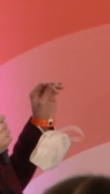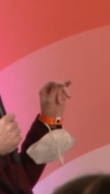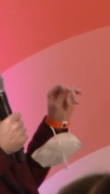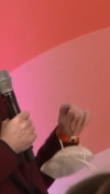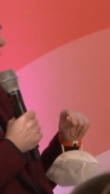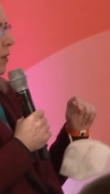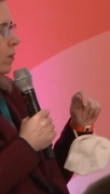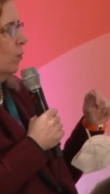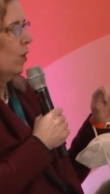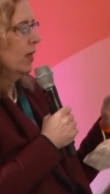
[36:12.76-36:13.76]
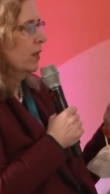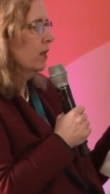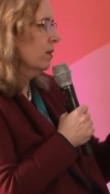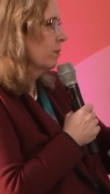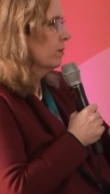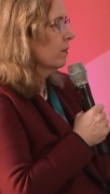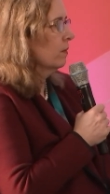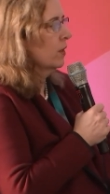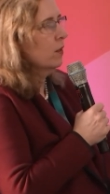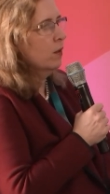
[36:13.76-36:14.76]
who are selling wine at
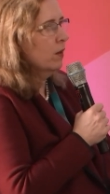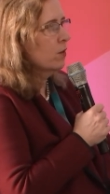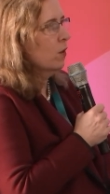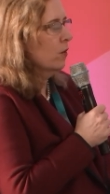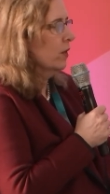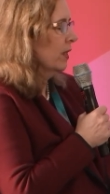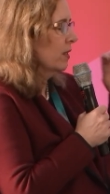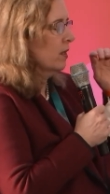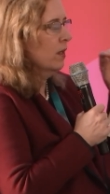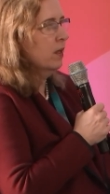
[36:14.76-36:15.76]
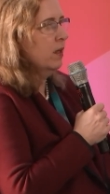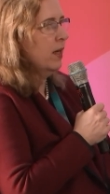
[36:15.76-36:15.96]
you know, a dollar a litre,